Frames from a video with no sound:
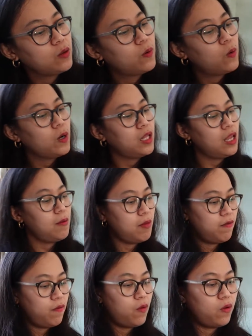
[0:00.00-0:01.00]
courting
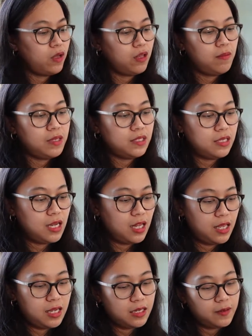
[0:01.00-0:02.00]
the full the
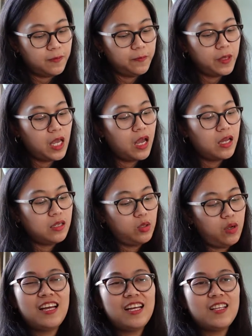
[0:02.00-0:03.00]
bestelling.
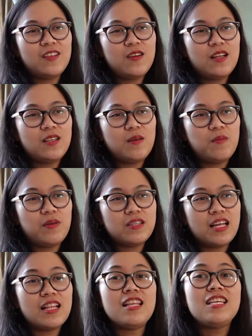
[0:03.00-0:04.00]
So at
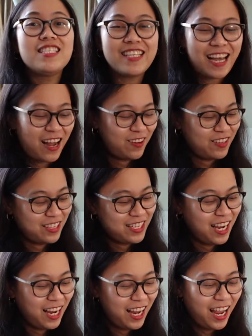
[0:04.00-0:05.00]
20%
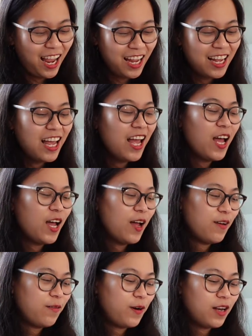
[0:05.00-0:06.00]
discount.
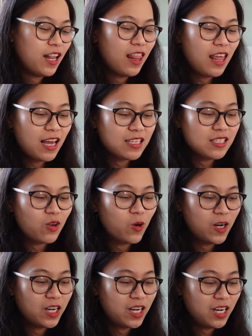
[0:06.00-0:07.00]
For the next
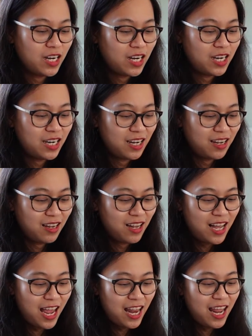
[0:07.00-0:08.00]
order. Oh,
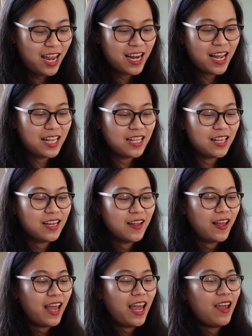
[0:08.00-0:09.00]
and I got
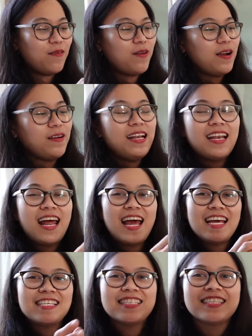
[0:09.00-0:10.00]
a very
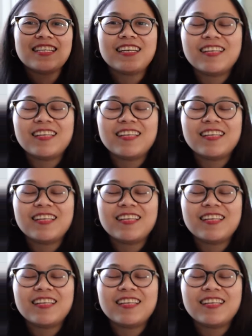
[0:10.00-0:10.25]
nice,